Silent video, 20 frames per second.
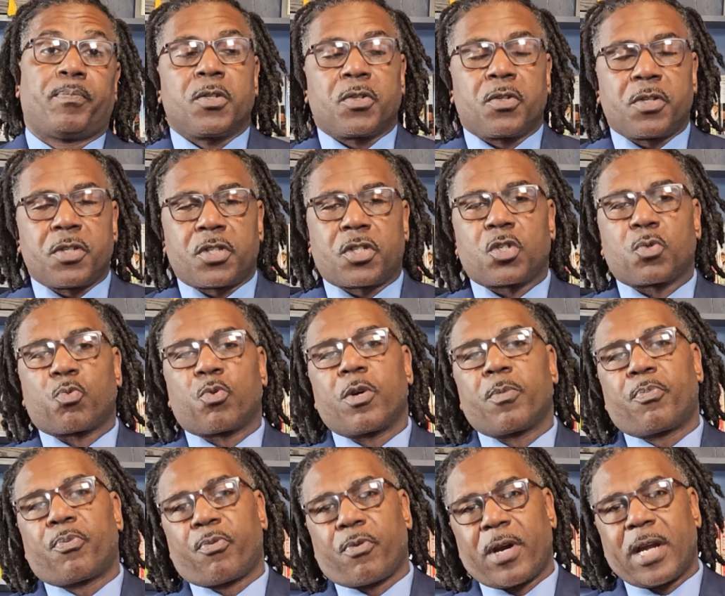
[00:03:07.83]
So this is
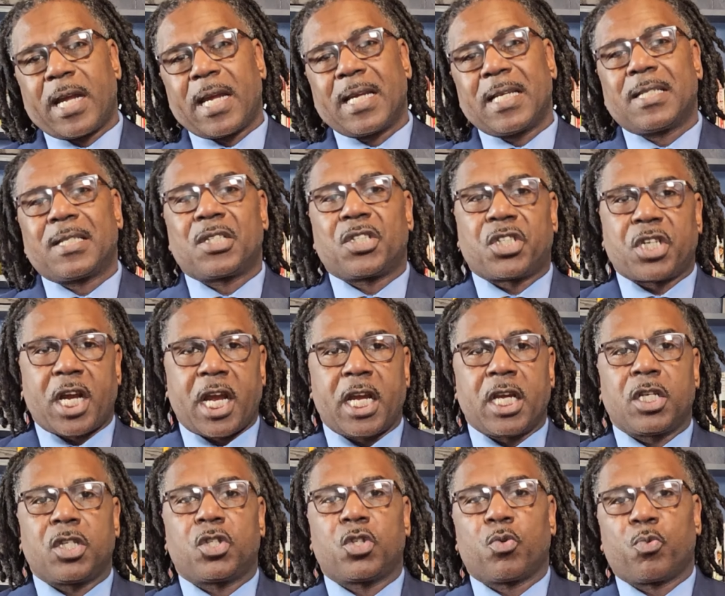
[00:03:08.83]
where praise,
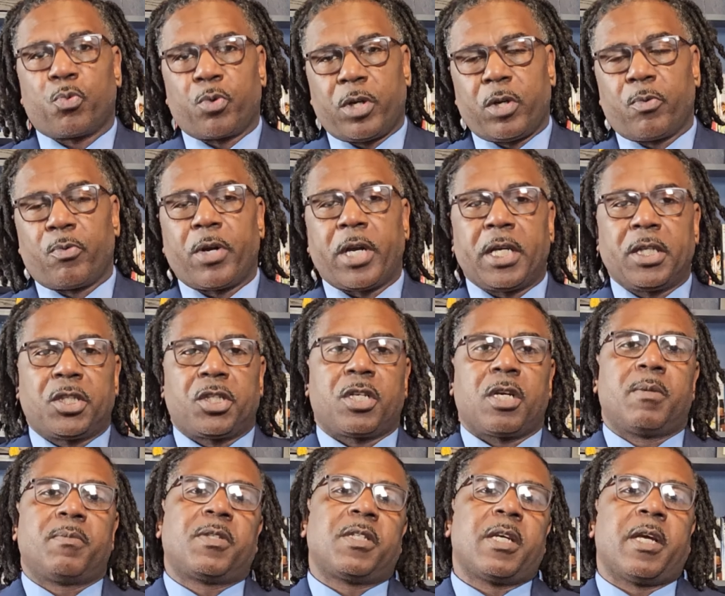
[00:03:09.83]
change, rearrange
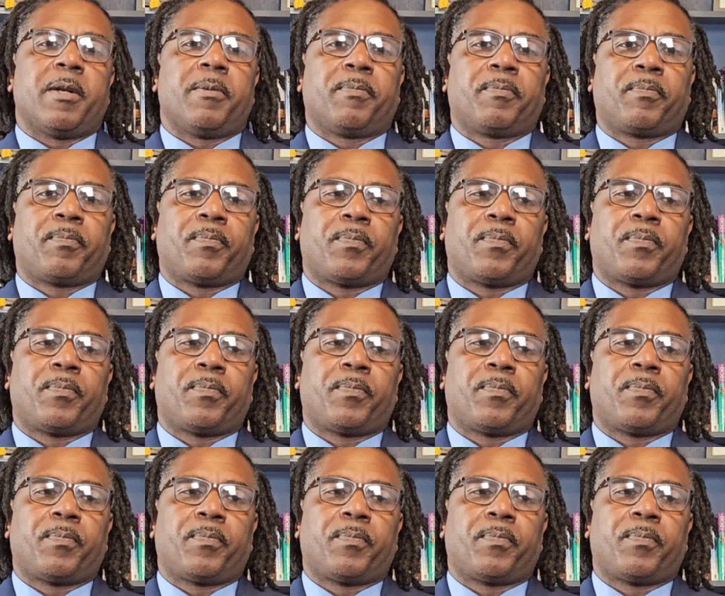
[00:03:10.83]
comes in.